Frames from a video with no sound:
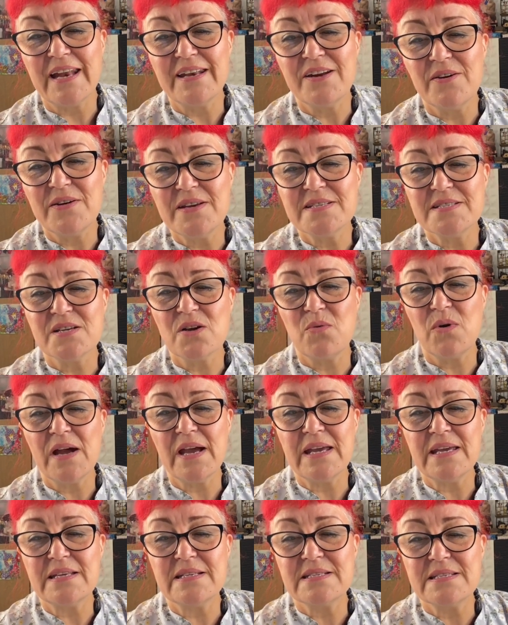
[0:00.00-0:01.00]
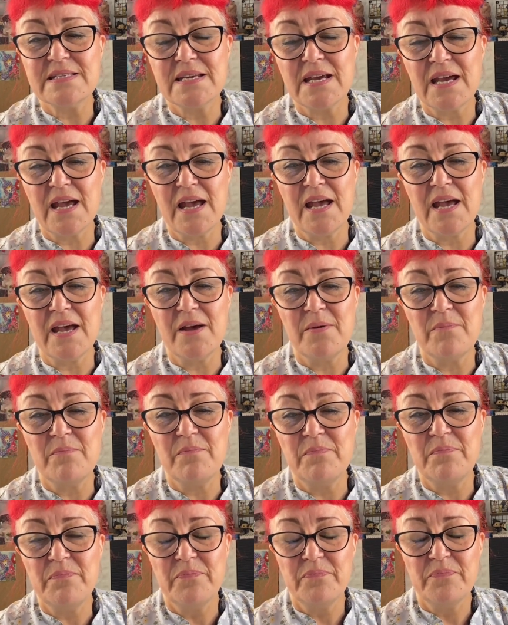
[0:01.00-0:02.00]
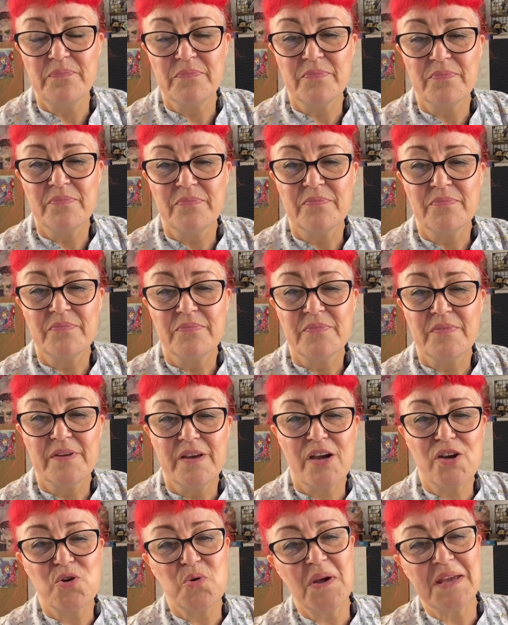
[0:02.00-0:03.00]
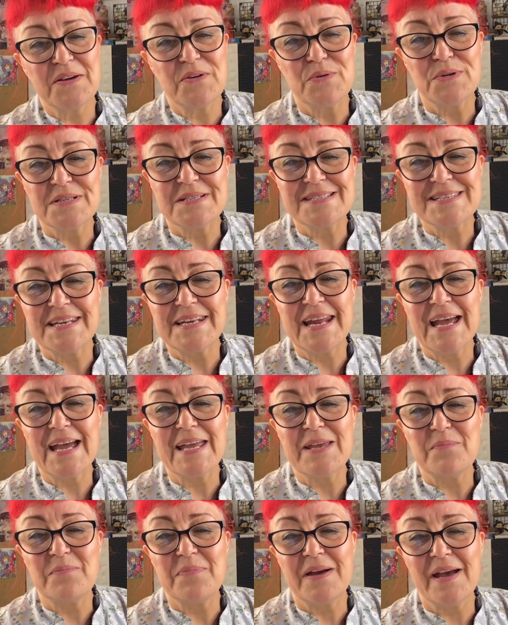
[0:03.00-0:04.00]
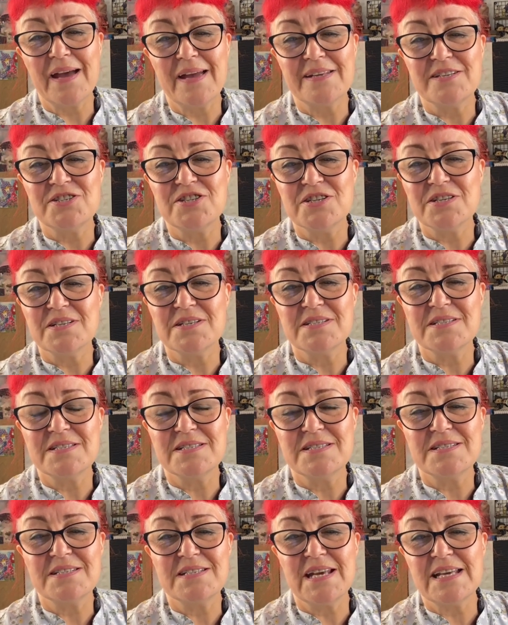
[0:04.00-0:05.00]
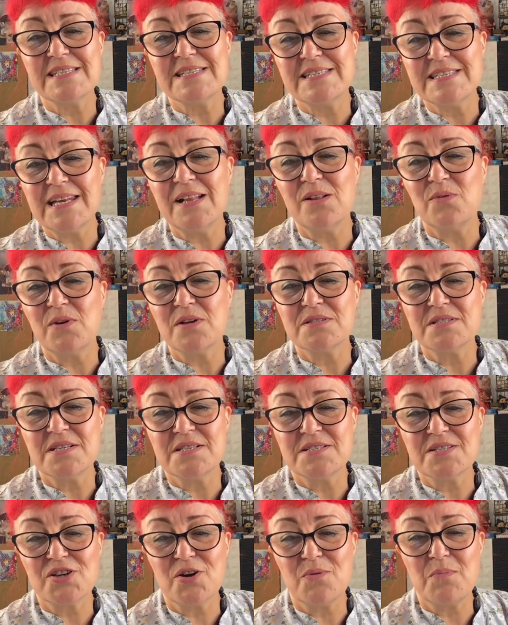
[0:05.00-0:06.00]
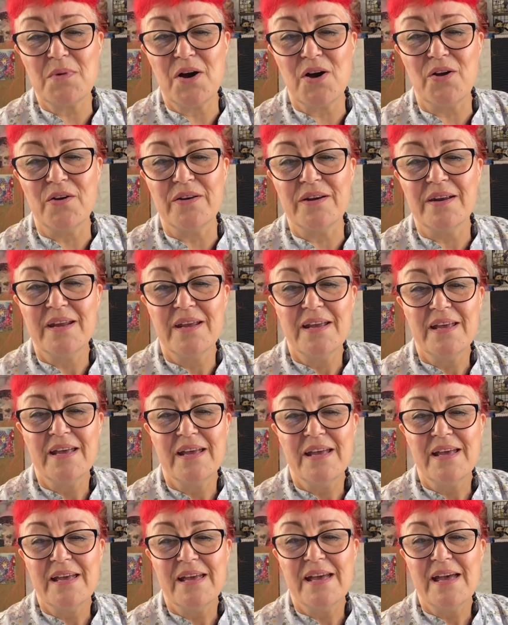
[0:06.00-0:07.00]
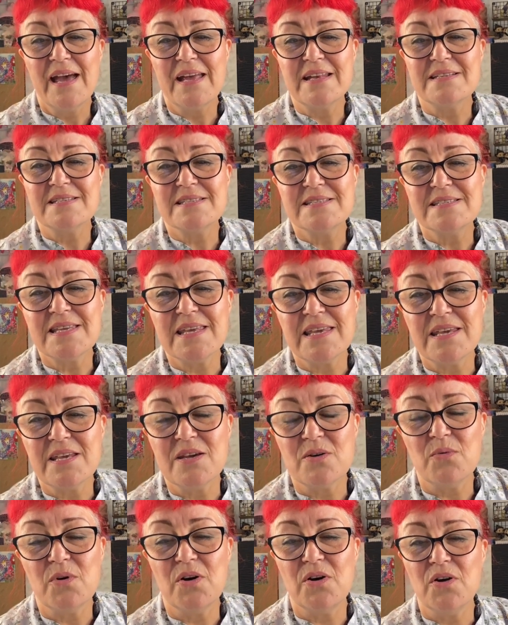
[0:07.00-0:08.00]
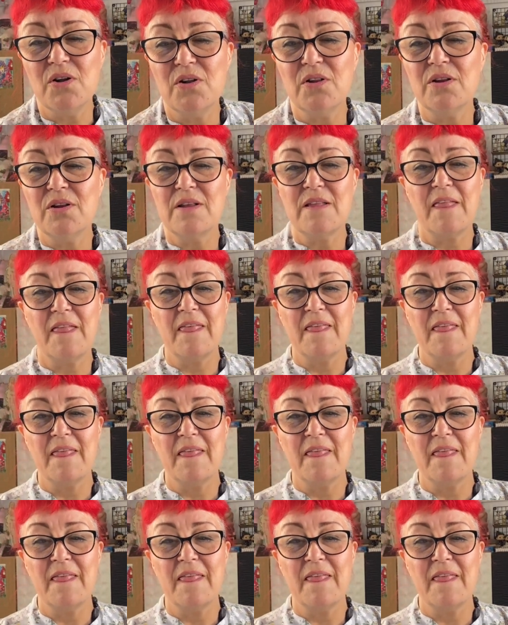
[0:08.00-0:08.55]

I know it's quite a quick one tonight, but I still wanted to come on and see you all.